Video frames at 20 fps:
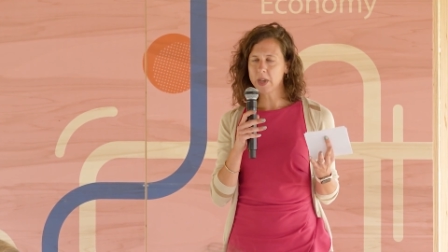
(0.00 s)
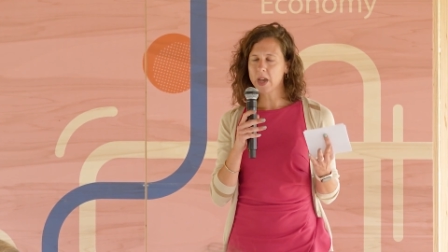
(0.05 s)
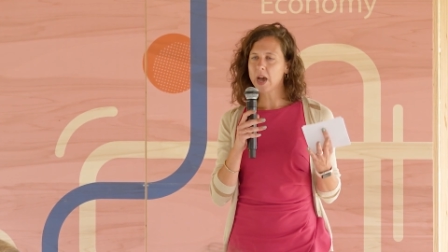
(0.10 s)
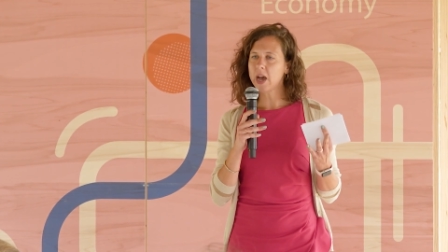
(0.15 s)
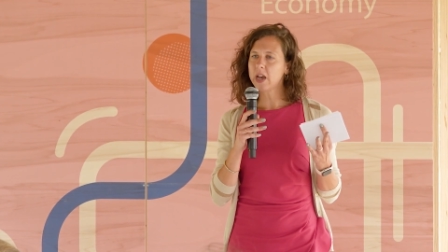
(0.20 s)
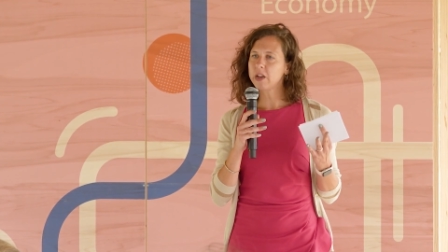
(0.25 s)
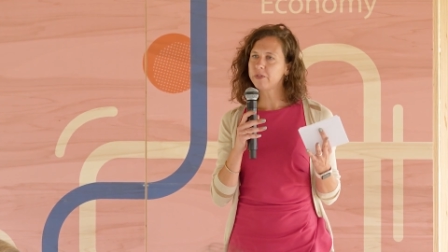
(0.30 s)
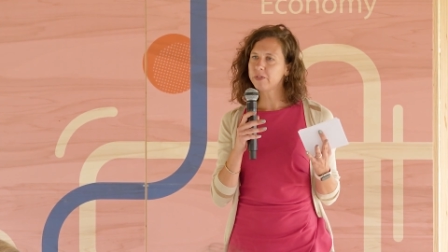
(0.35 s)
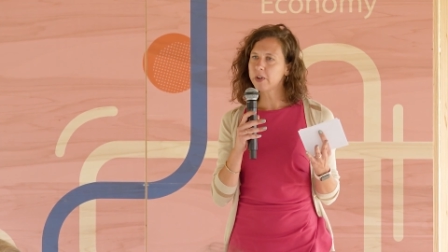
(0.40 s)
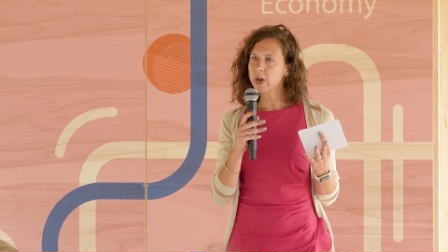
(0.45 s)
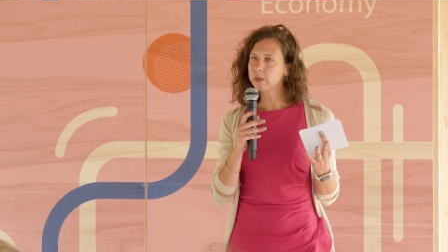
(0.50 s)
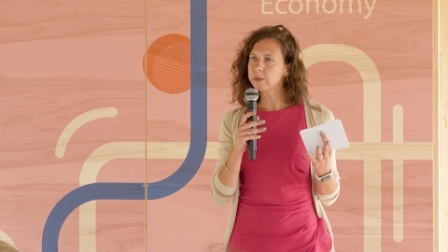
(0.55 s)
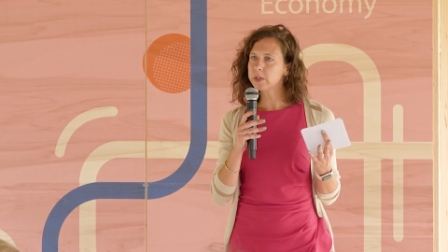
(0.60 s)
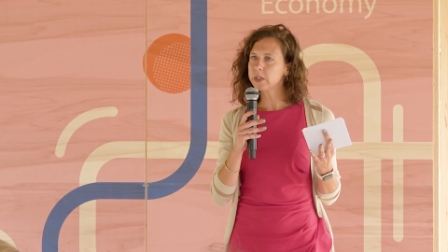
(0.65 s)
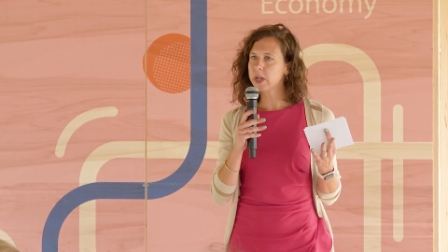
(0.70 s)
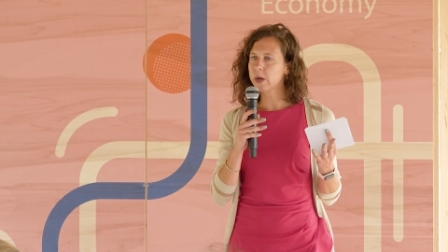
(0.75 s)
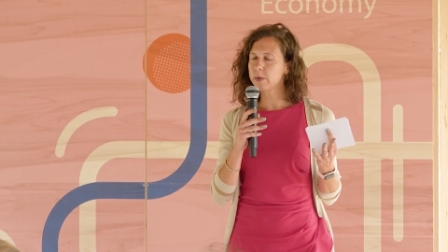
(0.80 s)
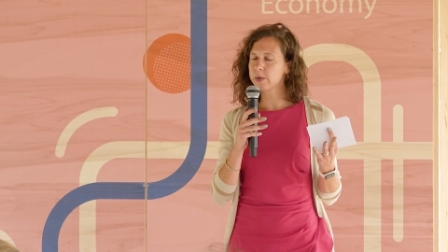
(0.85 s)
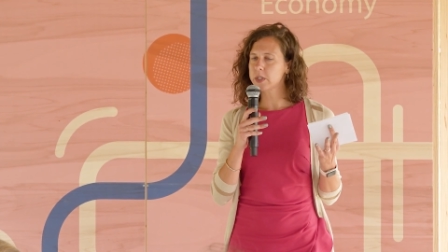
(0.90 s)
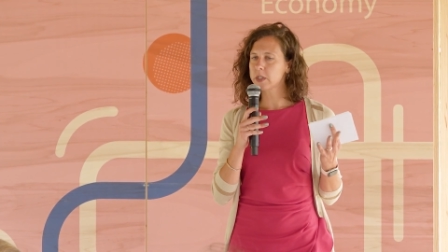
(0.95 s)
I found that
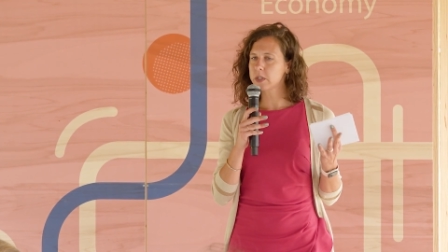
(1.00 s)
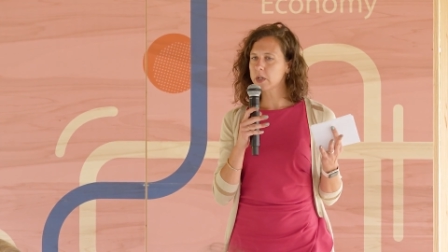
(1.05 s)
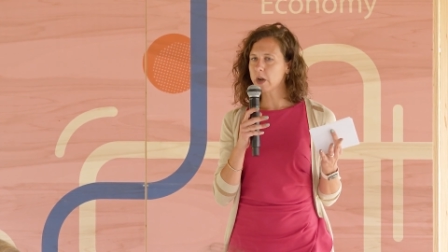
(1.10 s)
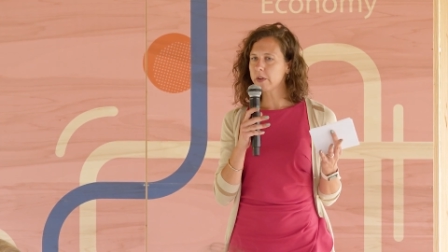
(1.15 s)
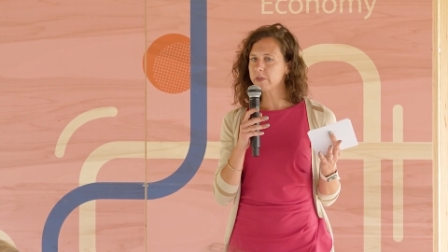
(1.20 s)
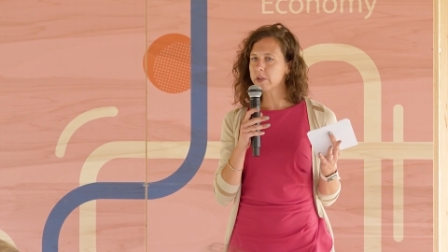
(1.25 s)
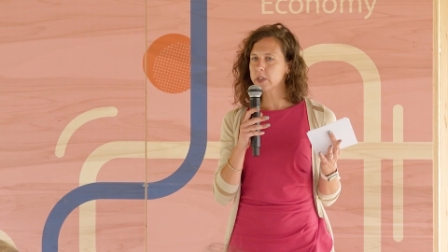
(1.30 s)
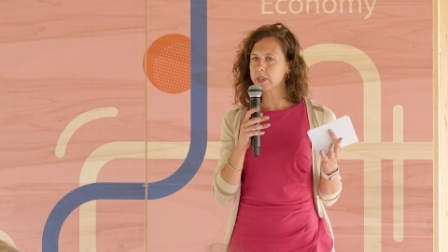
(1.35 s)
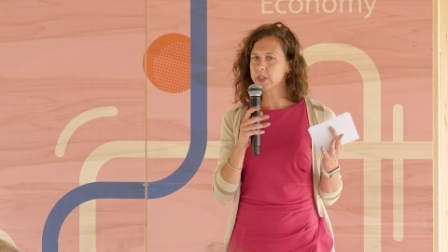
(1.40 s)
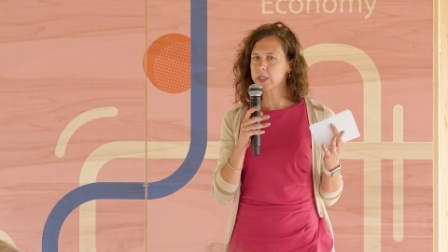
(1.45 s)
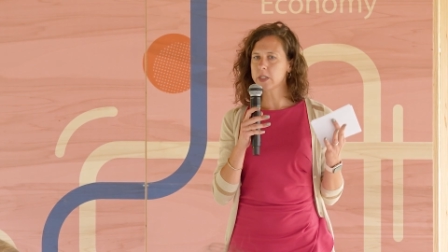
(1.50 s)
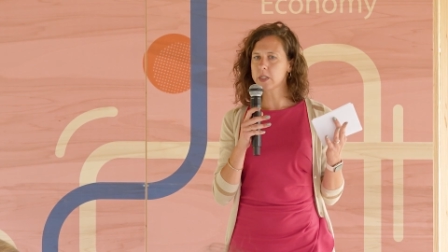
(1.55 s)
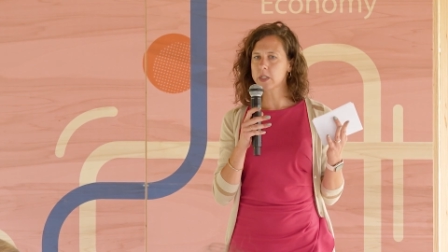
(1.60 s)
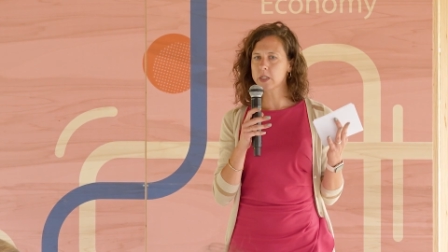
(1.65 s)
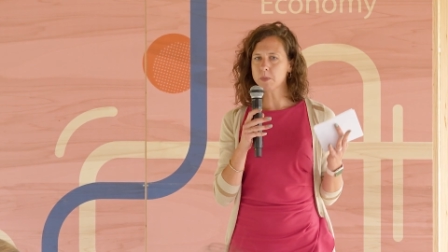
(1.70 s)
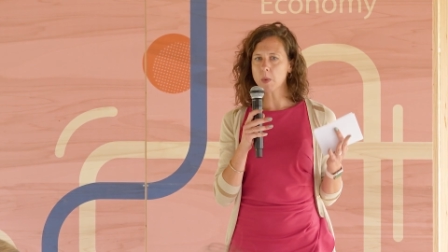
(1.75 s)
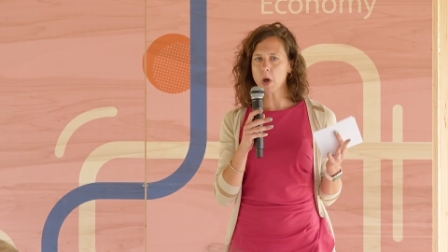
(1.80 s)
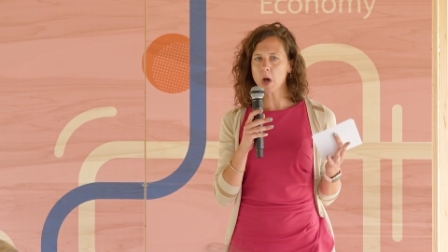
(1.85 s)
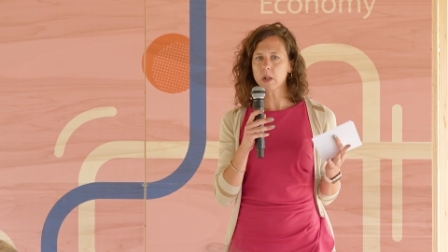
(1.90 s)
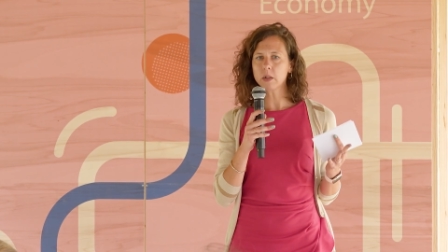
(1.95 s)
I was covered in
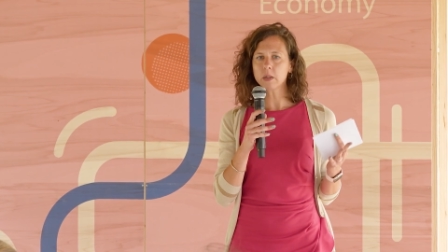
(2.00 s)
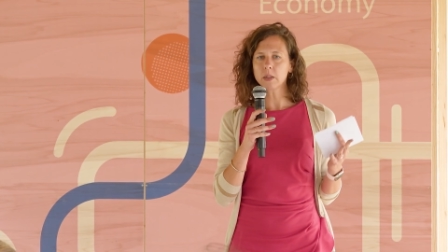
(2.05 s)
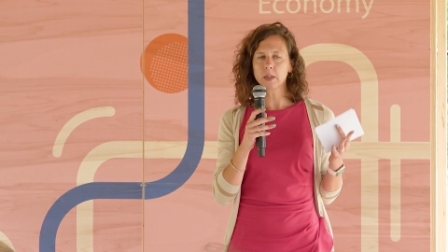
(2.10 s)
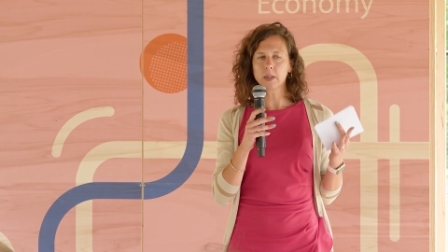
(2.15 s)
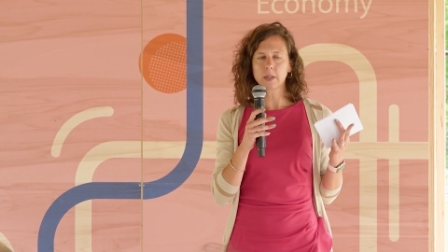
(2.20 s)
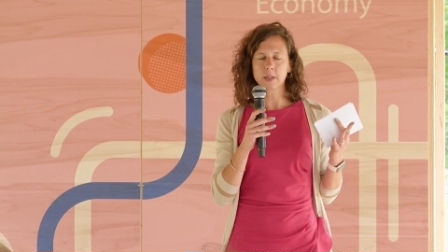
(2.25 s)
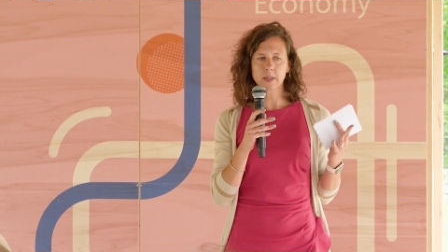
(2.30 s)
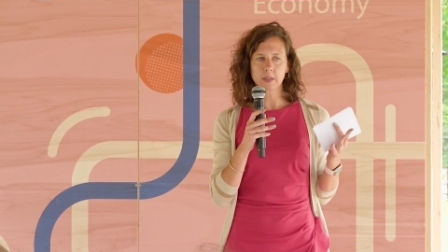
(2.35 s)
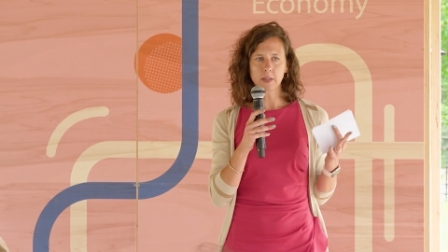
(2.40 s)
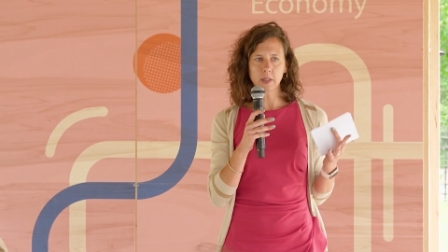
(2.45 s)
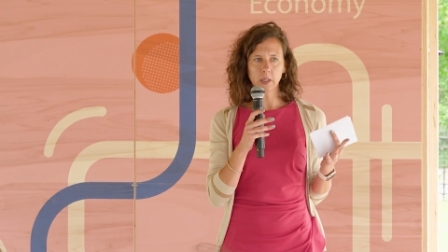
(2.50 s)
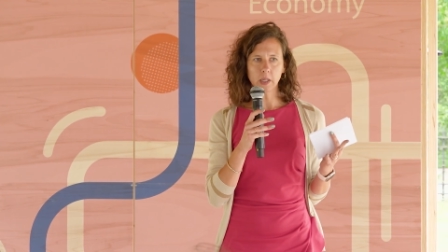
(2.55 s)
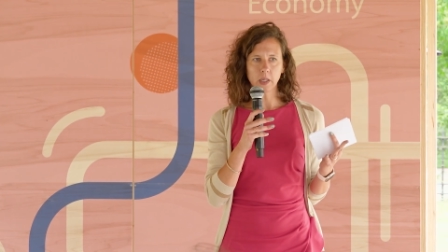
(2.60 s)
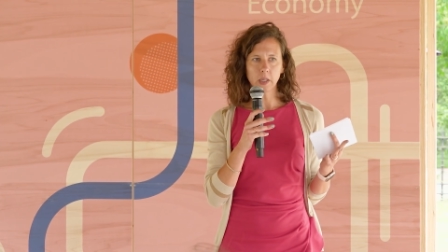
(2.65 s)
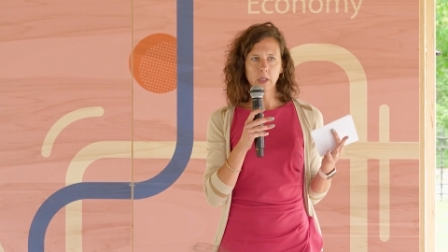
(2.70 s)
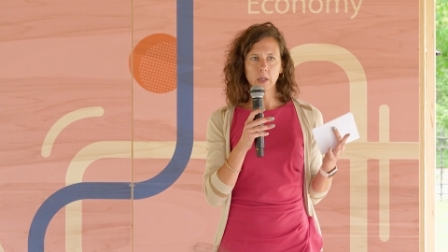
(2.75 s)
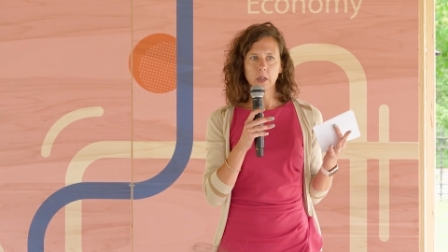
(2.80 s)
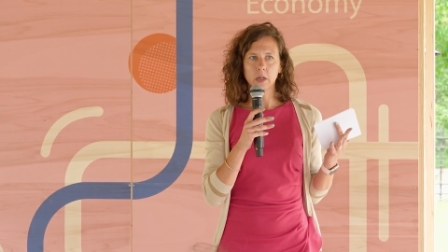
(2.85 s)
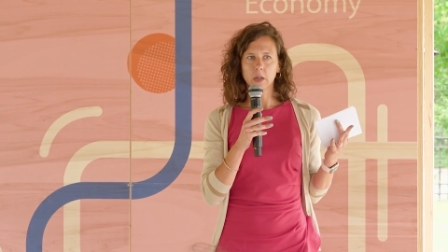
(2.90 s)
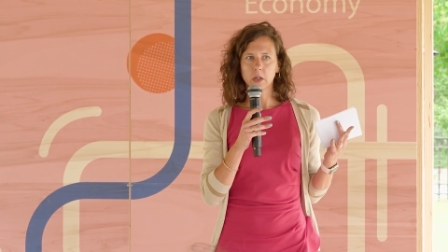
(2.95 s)
small,
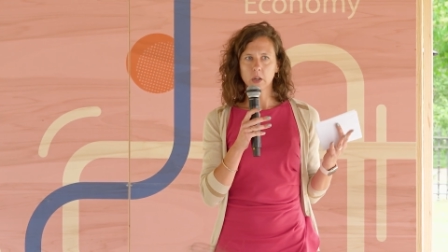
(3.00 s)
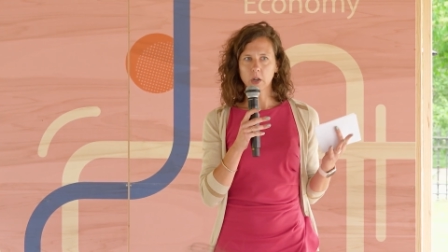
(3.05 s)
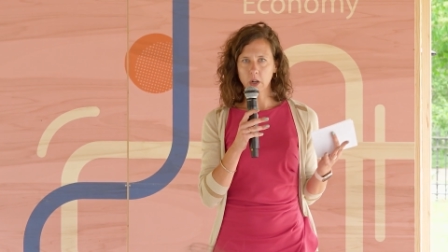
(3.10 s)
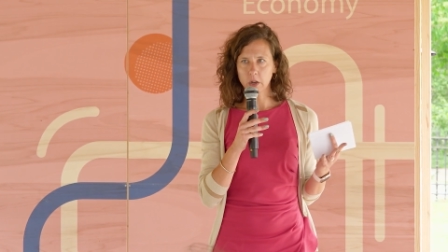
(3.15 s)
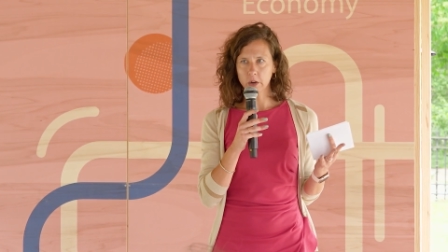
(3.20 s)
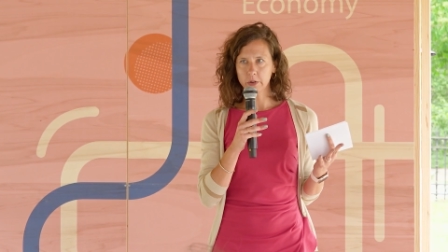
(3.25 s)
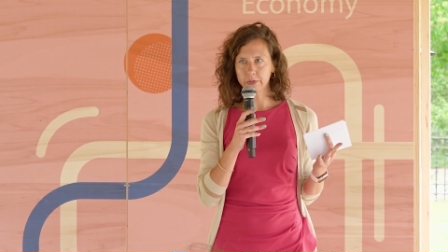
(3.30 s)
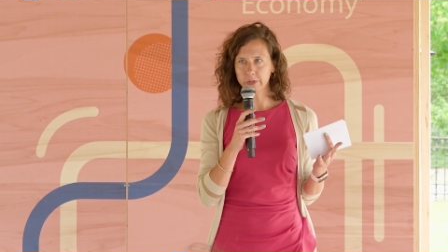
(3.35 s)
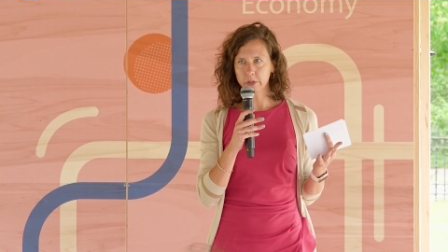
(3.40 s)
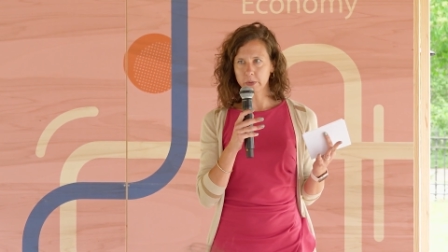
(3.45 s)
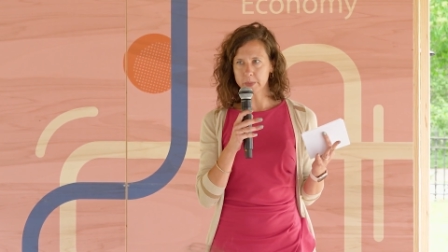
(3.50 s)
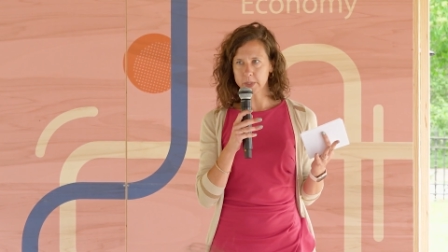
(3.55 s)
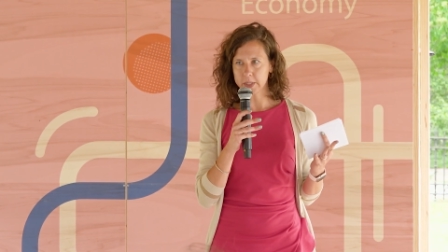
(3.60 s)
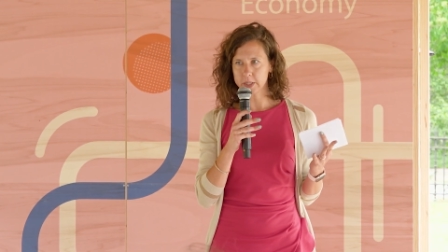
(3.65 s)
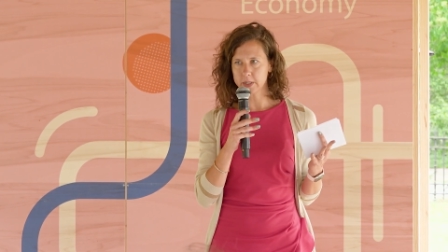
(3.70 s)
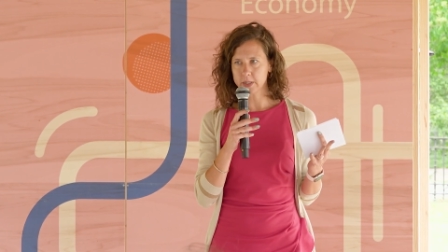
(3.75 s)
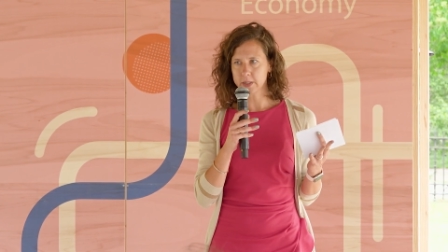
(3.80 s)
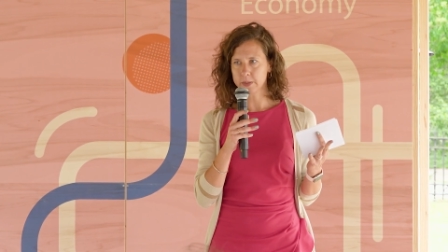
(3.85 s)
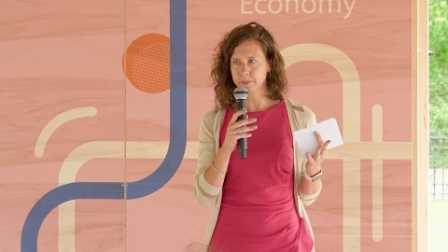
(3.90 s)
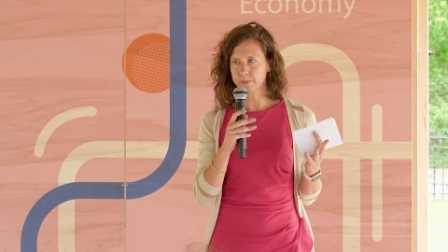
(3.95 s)
sticky, colorful
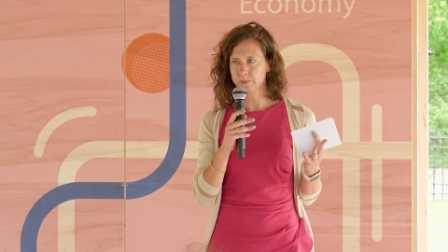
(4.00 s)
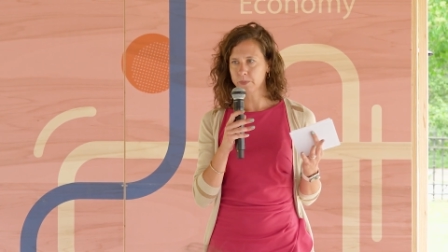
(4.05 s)
bits.